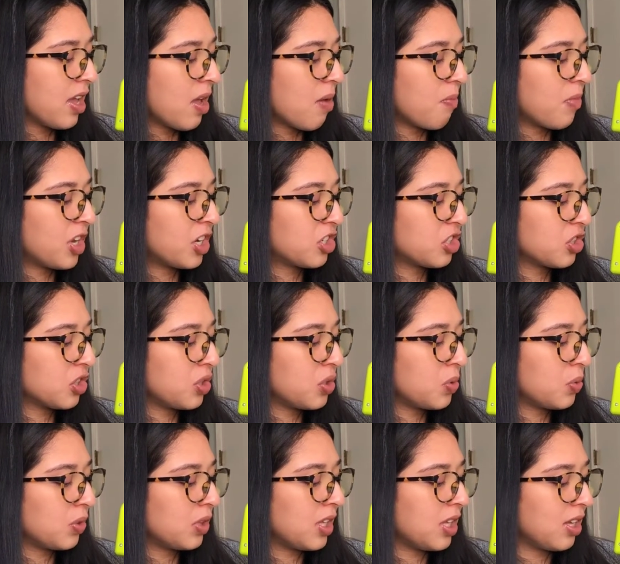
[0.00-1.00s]
Make sure
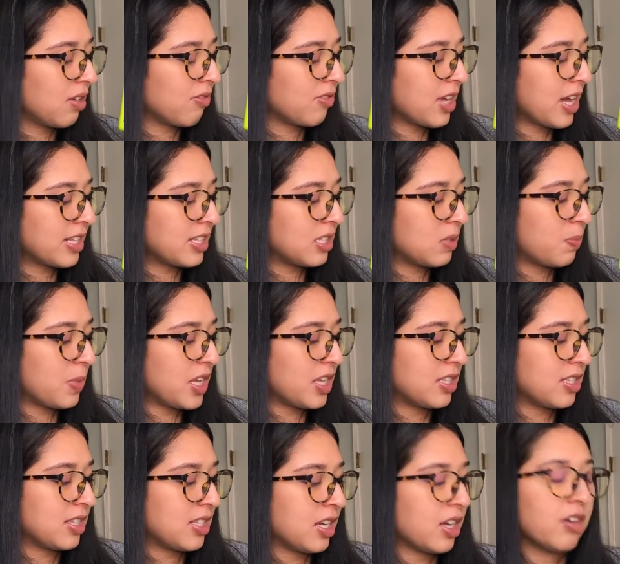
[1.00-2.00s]
you leave that
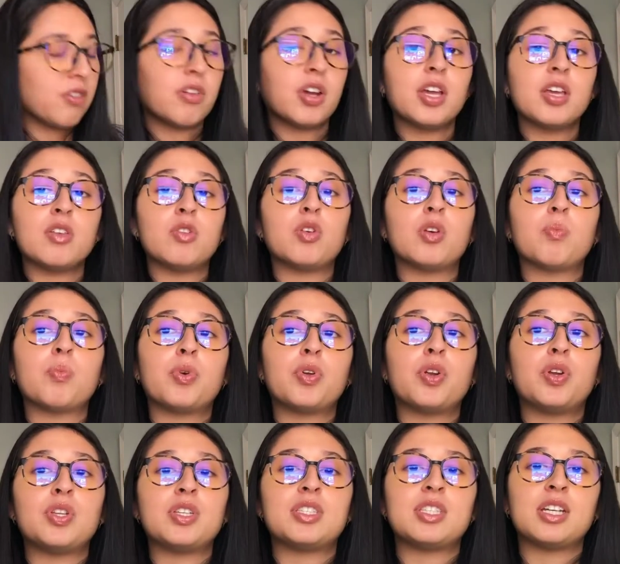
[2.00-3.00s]
space there, right? You can put
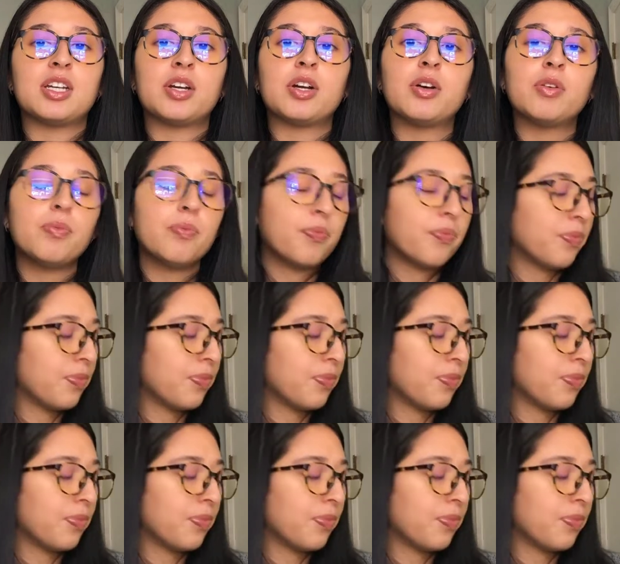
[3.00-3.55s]
in a 0.